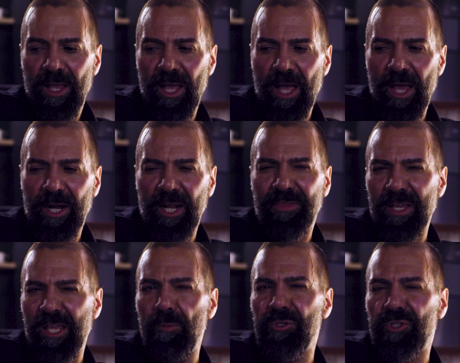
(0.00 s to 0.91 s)
And I
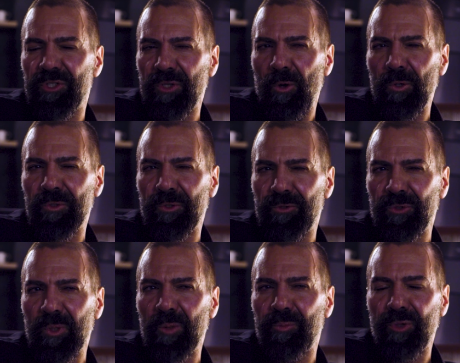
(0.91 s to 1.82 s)
think he was just also
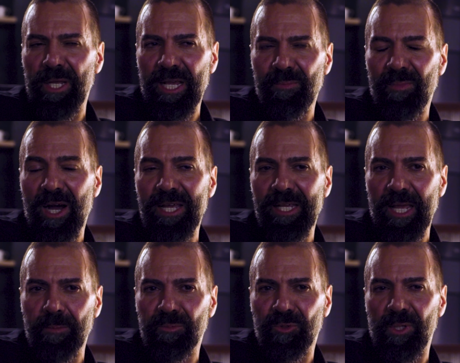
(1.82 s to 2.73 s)
sort of playing mind
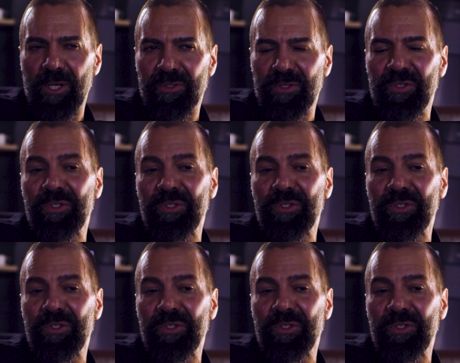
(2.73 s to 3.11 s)
games with us to